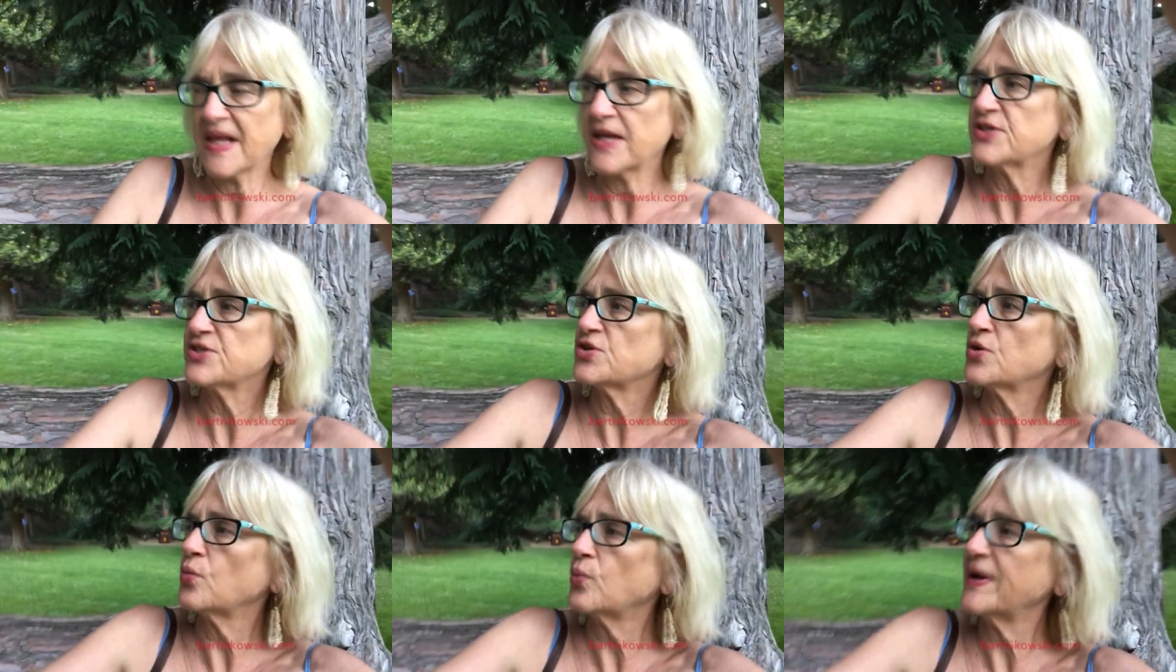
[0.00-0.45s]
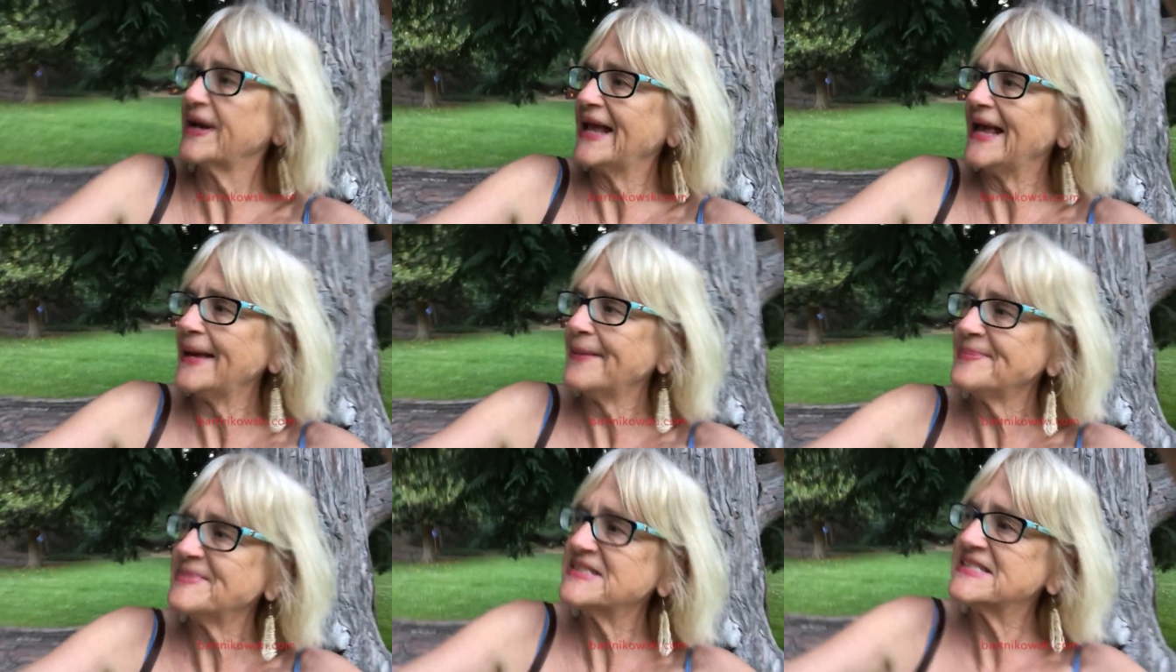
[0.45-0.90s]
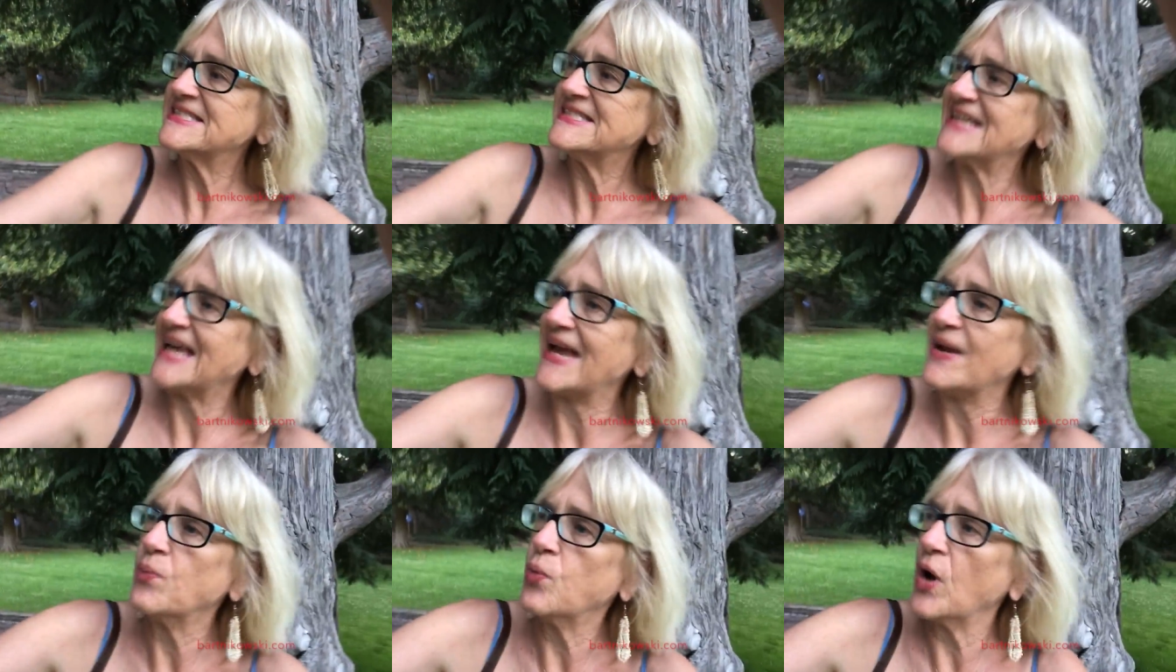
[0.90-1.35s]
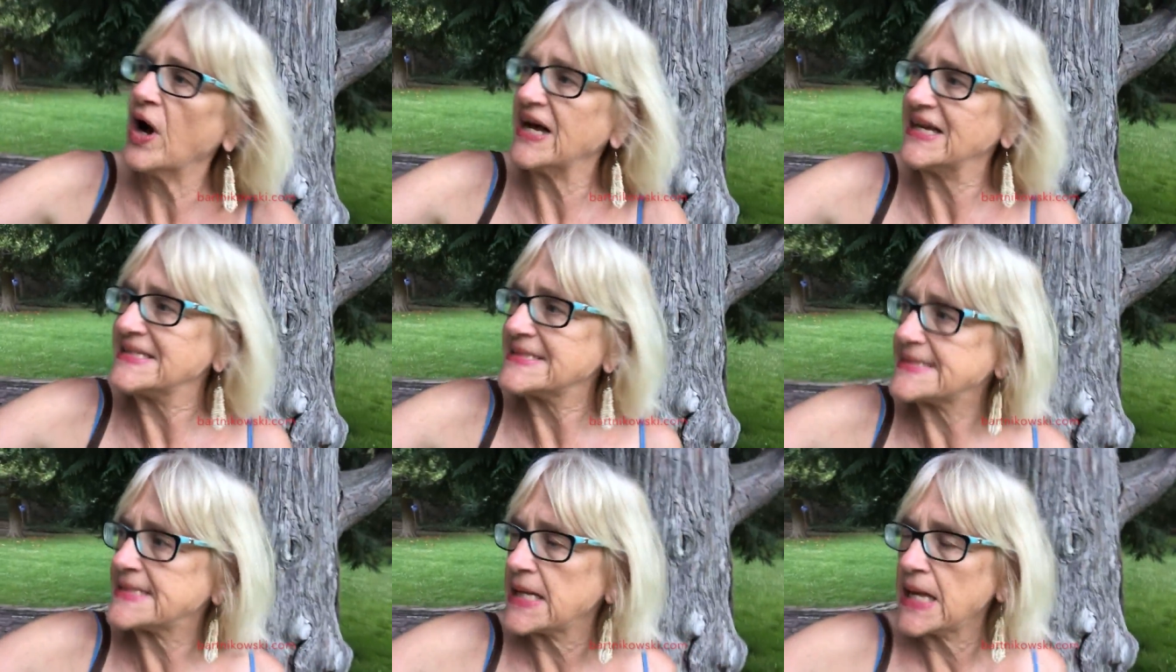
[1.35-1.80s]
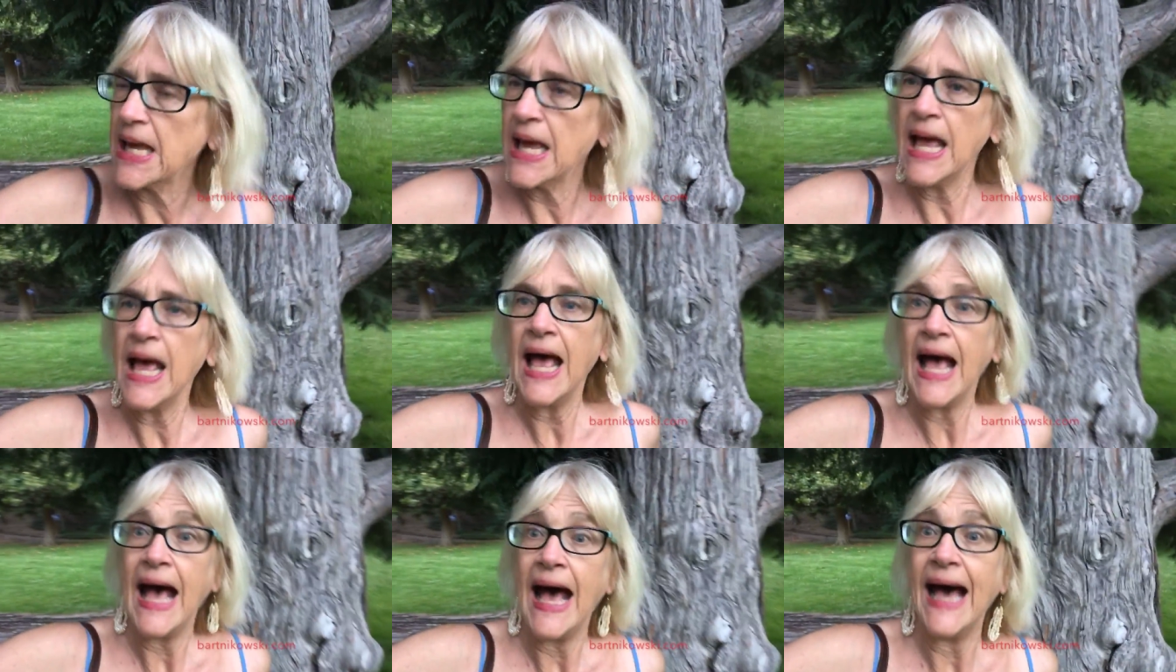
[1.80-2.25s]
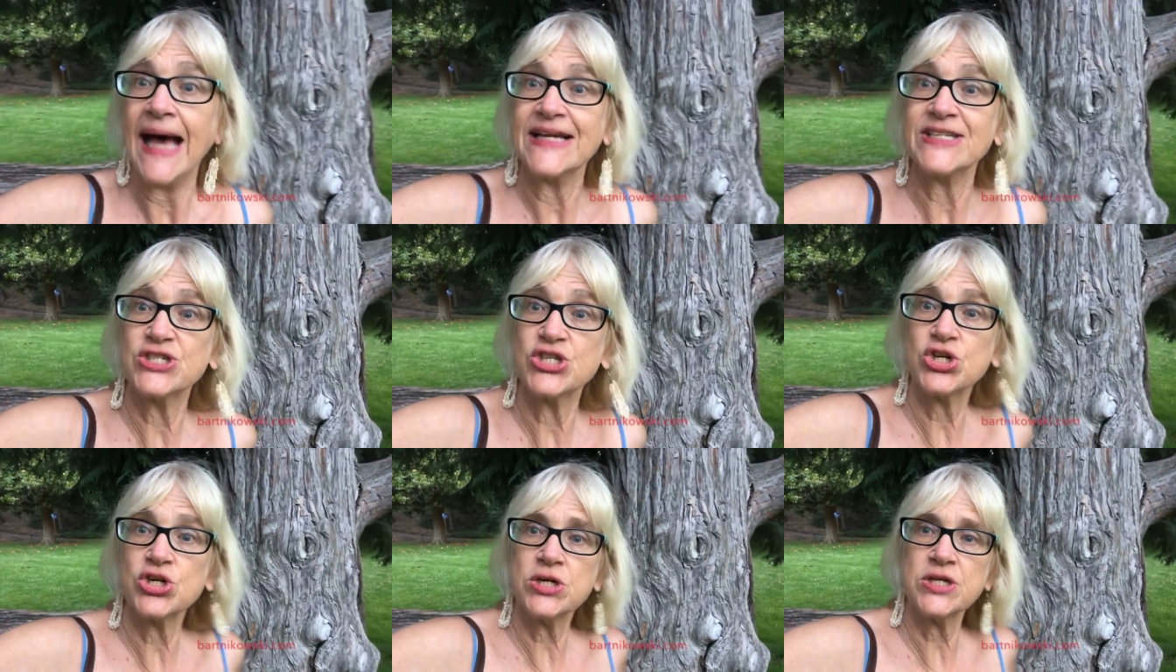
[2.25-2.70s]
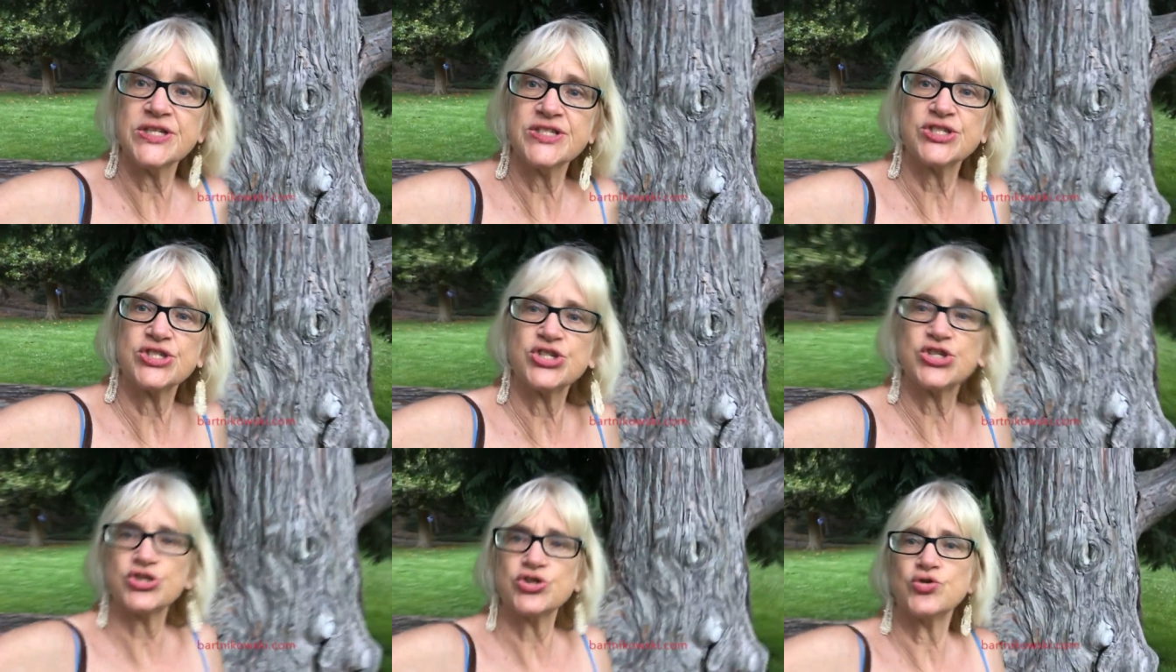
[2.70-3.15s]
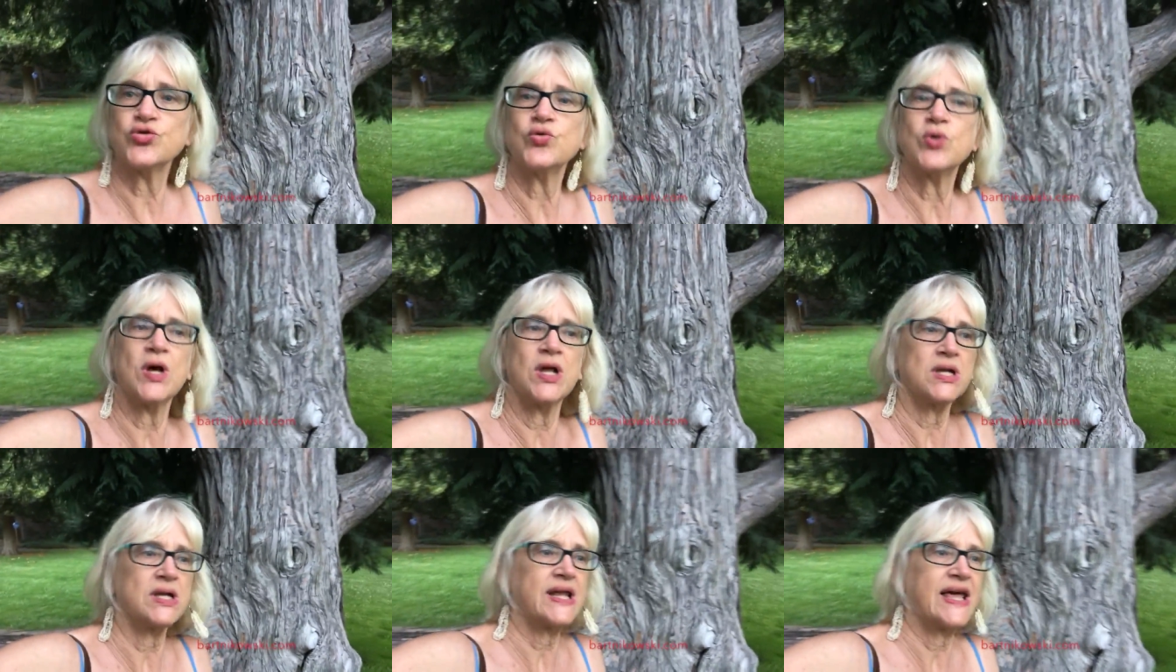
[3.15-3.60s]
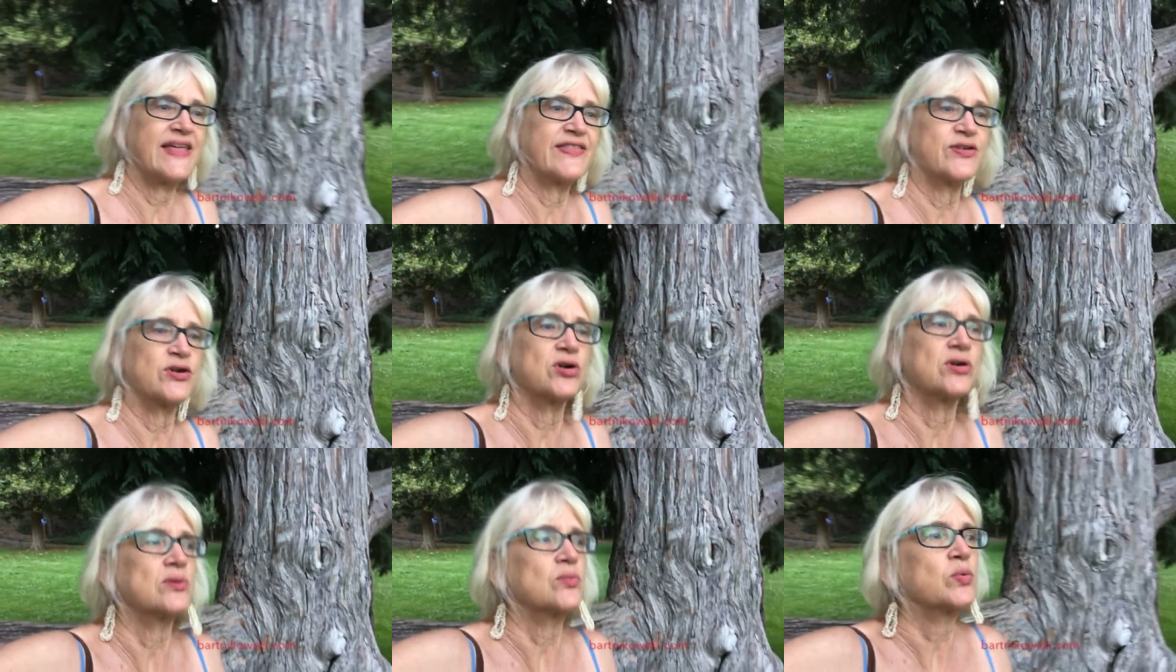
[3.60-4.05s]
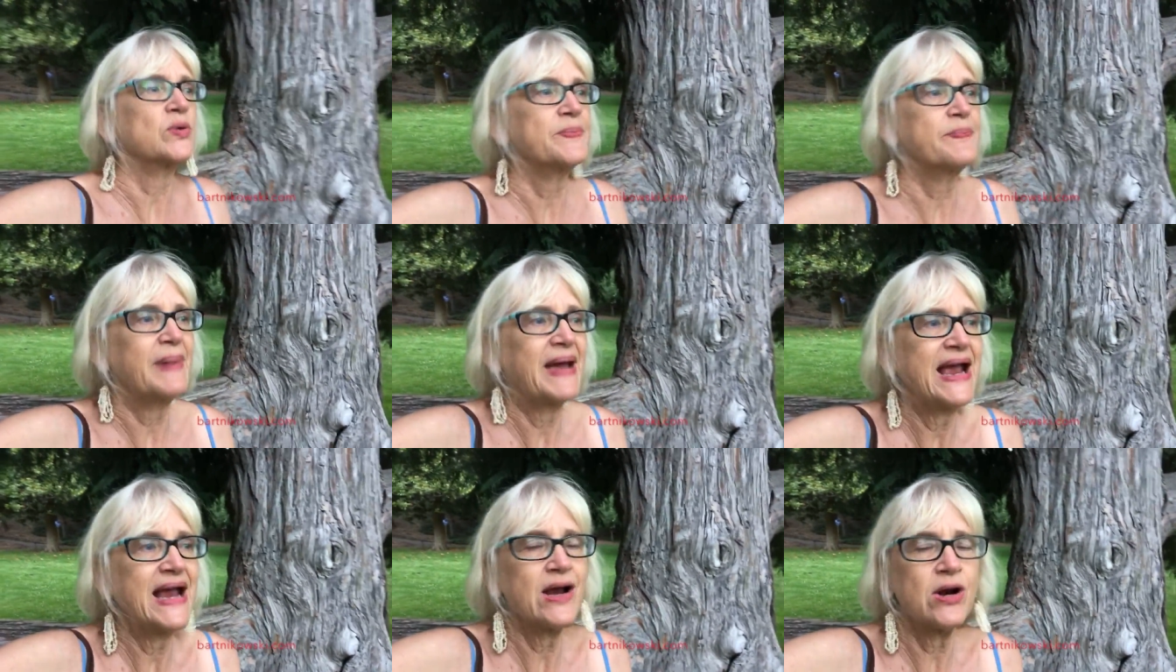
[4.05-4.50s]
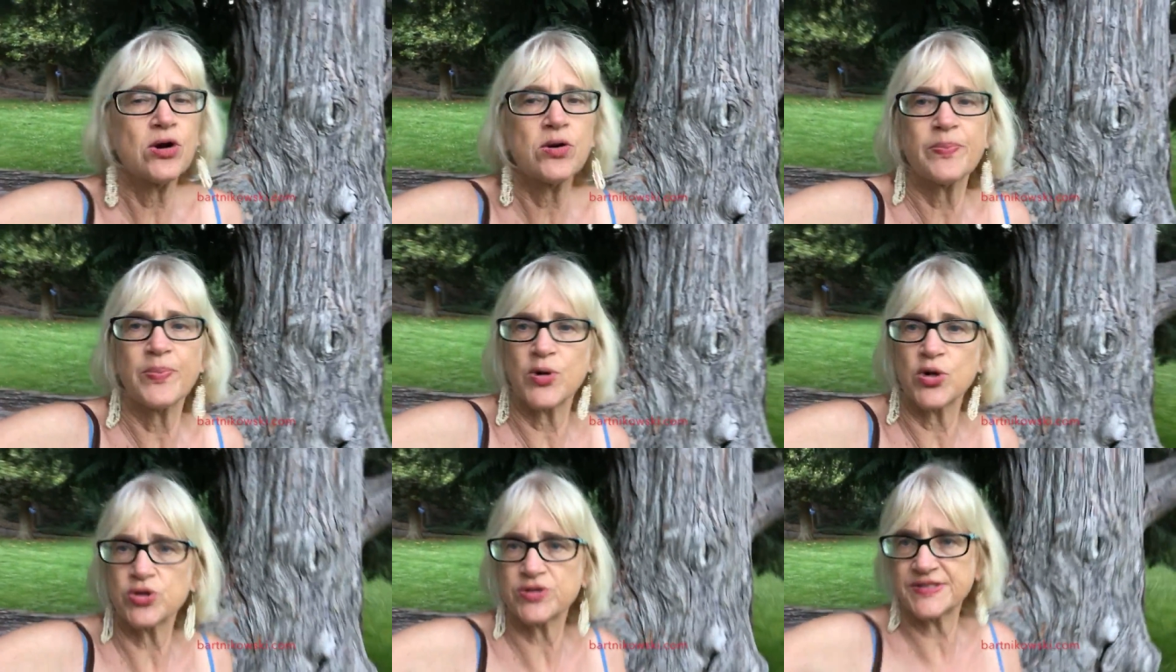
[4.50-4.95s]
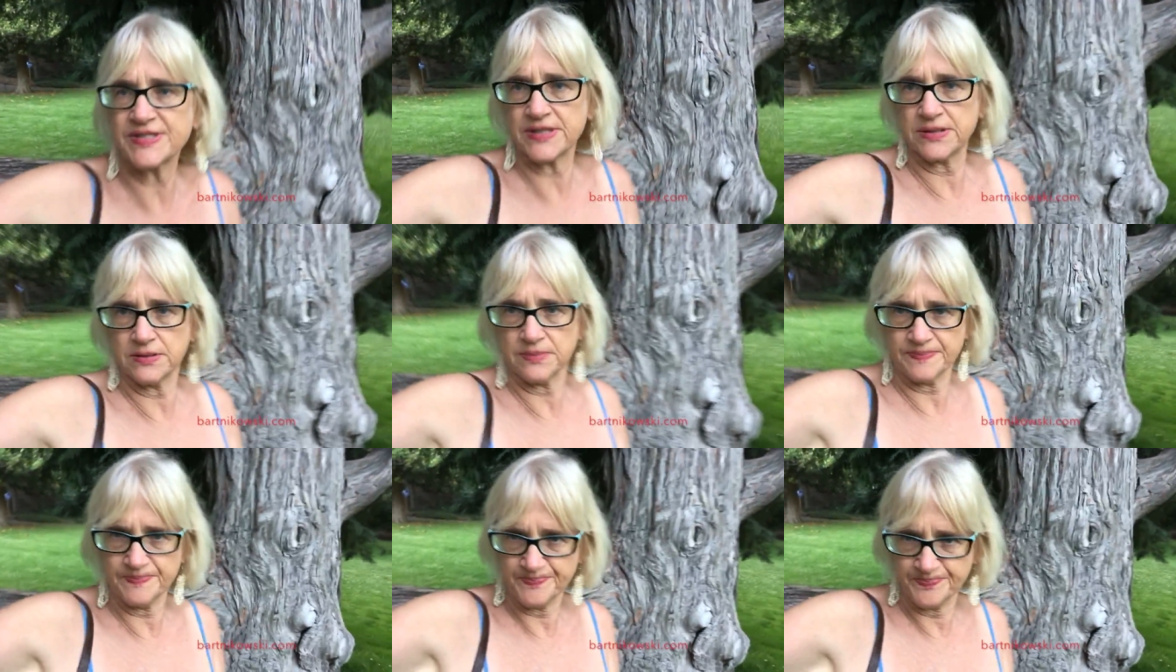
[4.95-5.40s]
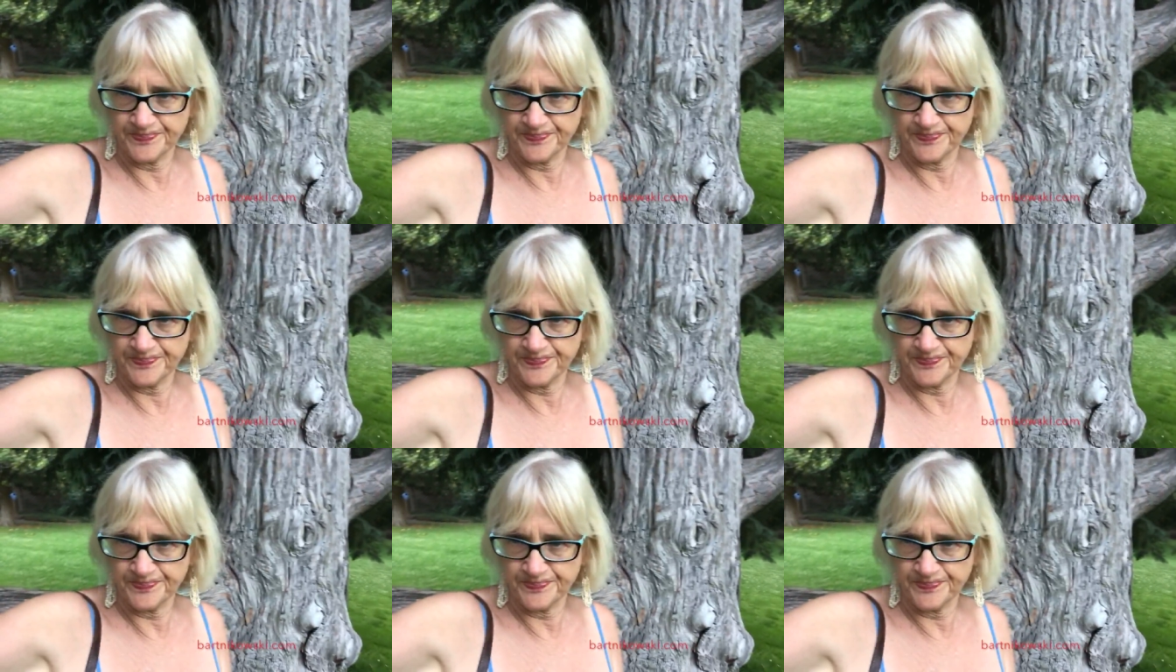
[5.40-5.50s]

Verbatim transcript: So what happened today was I took it to a leather repair person.